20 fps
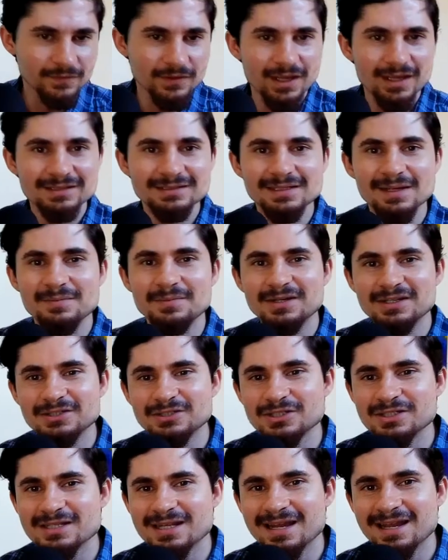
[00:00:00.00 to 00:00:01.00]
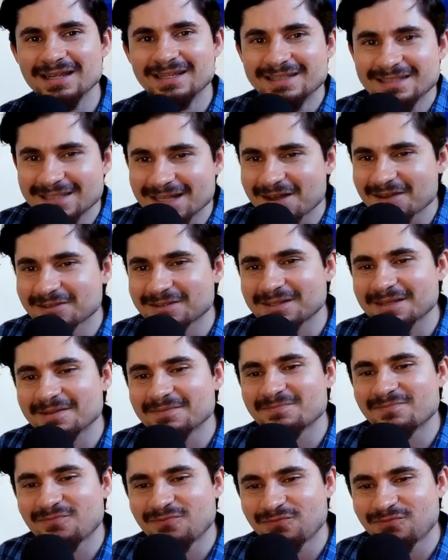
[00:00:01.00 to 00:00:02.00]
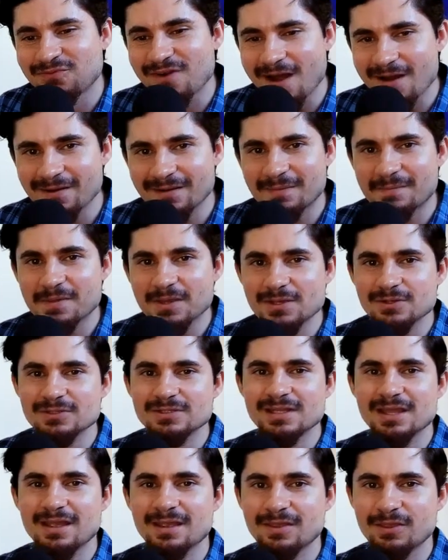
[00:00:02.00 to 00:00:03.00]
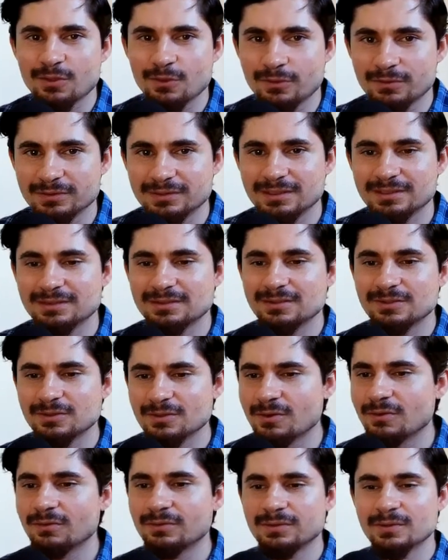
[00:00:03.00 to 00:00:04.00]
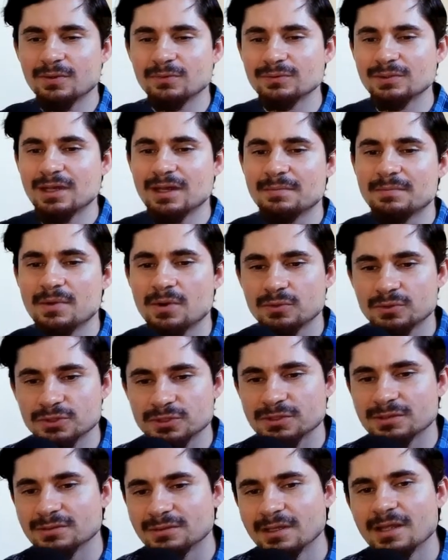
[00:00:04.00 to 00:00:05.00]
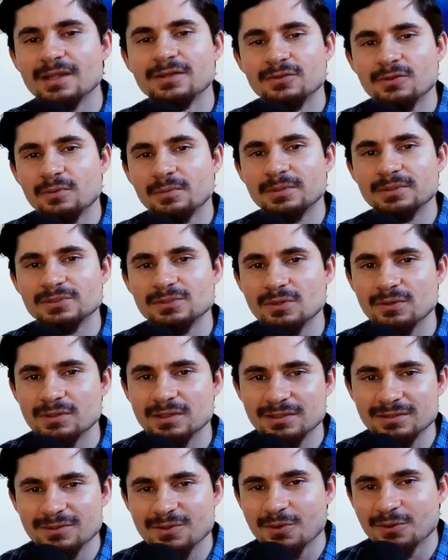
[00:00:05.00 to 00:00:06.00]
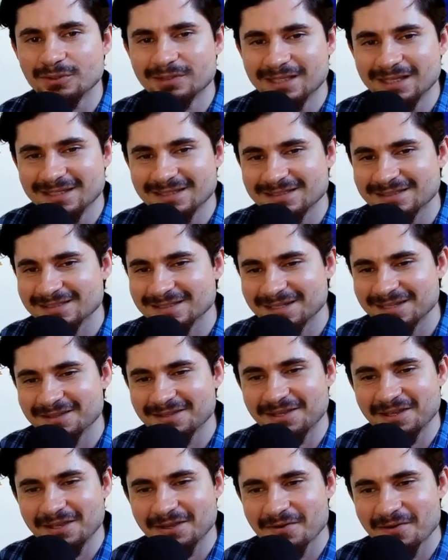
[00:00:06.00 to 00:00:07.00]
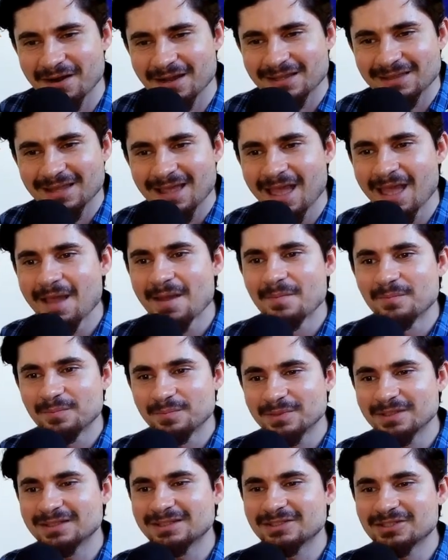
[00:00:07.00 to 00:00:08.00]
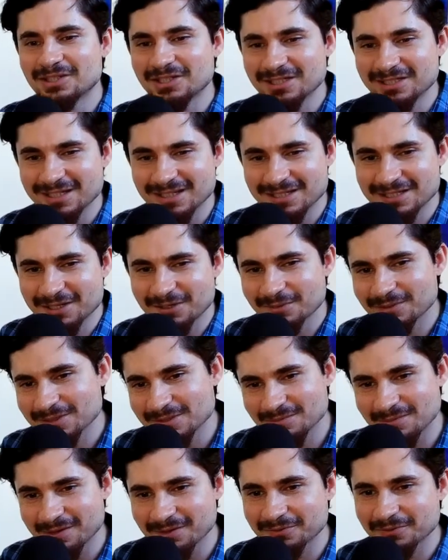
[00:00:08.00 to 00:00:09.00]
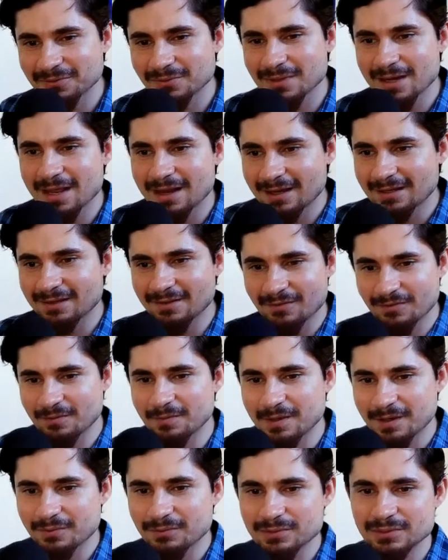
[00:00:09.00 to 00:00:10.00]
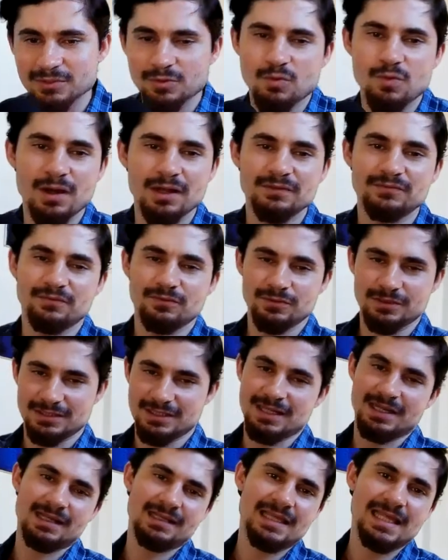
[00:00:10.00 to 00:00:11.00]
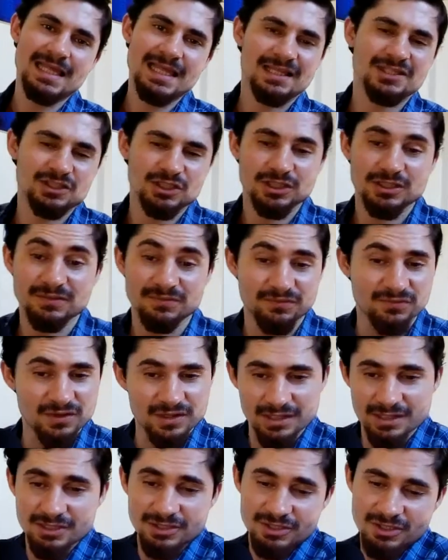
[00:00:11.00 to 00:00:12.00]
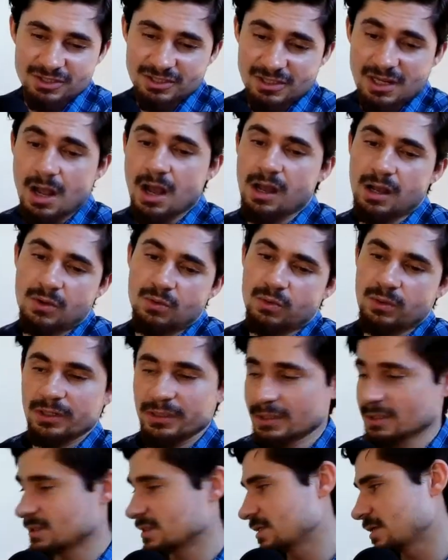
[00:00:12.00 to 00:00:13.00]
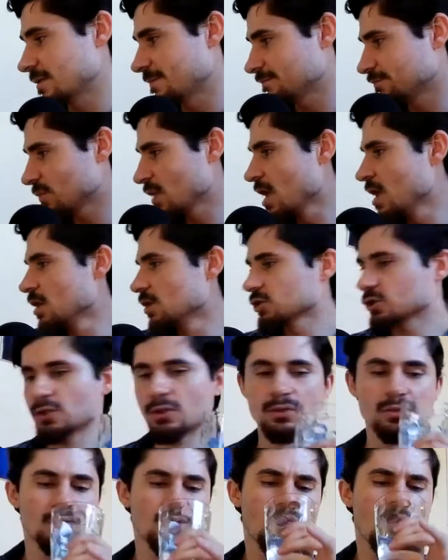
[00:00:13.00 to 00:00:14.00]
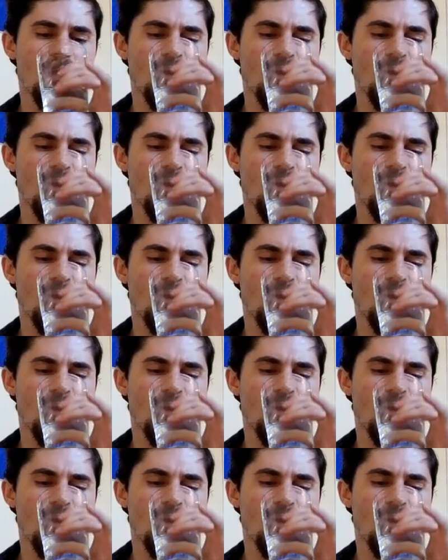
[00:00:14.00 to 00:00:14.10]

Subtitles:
and somebody just lets out the fart because they thought that in all the commotion nobody's gonna notice and hear it, but just as he was about to let it, everybody was quiet for a second, and that's just funny. It's just awkward, isn't it? So